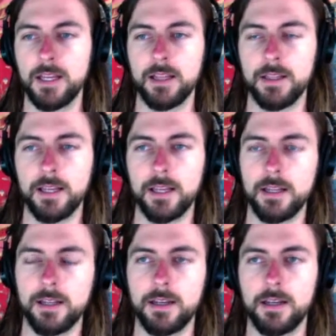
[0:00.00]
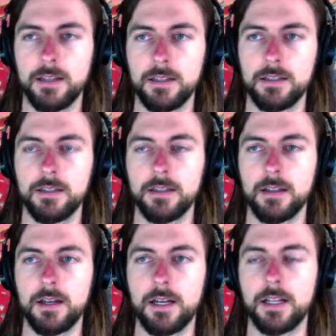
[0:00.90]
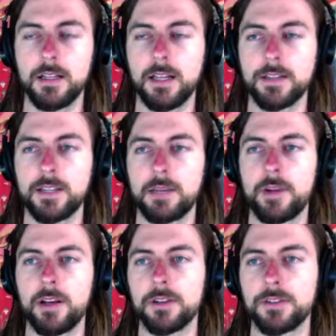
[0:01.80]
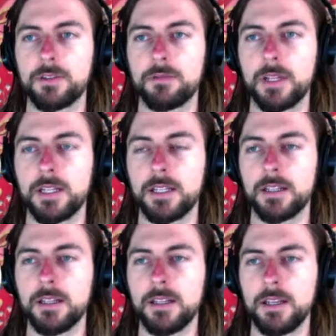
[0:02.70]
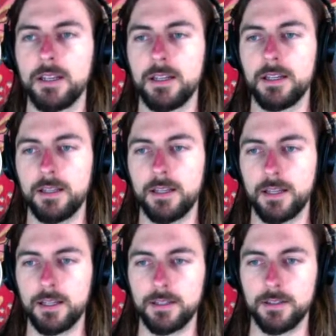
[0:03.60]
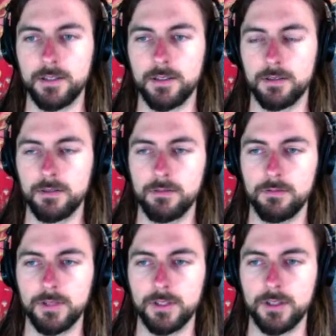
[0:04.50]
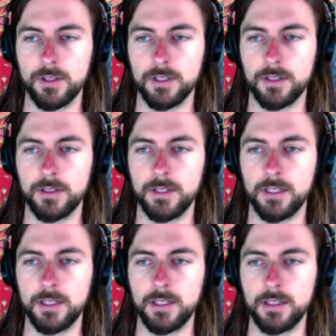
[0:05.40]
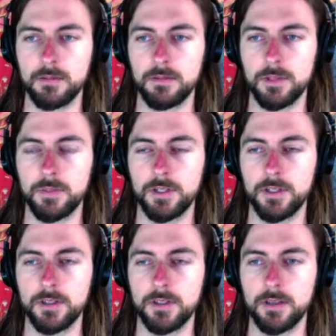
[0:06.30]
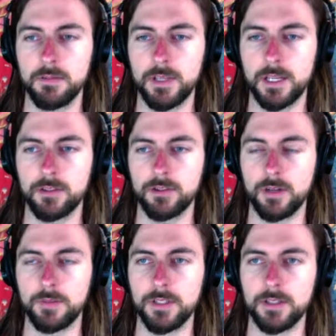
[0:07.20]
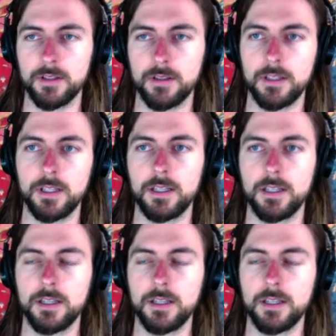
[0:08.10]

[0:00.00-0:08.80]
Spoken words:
And then last time I also went in and we started to put the kick drum into the